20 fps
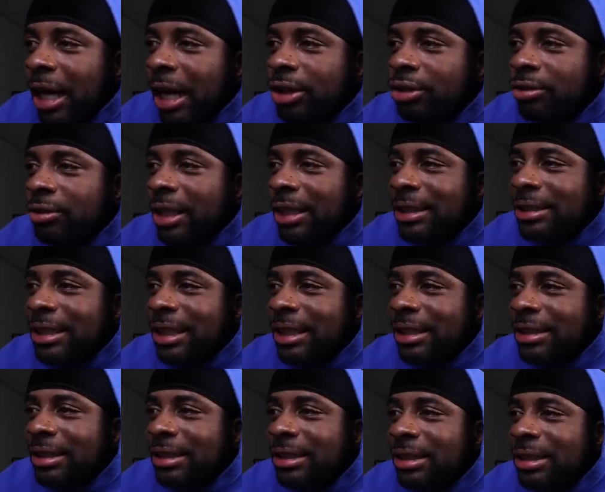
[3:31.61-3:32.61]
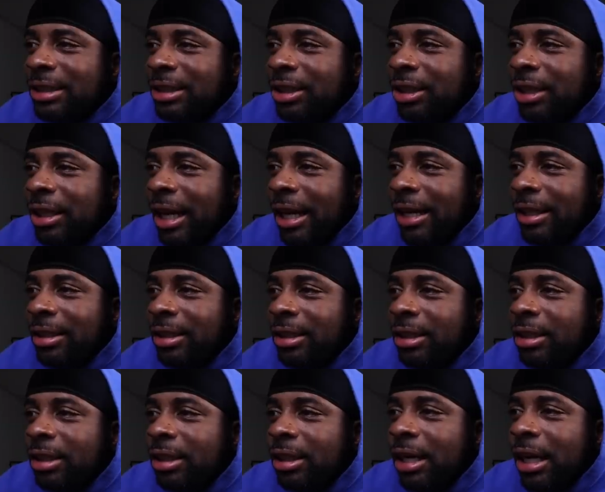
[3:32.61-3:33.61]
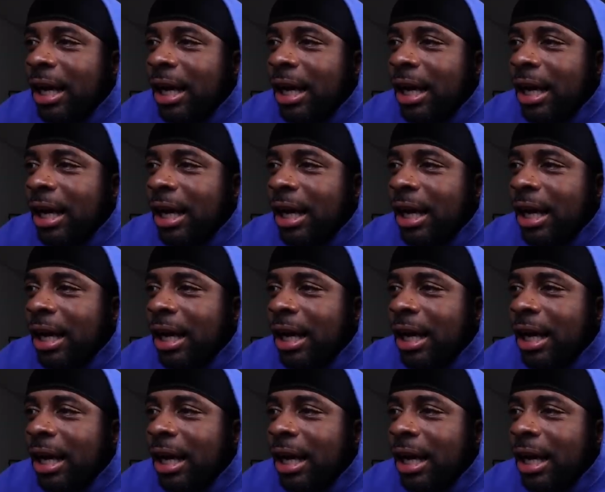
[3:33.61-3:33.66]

I do not take this shit lightly.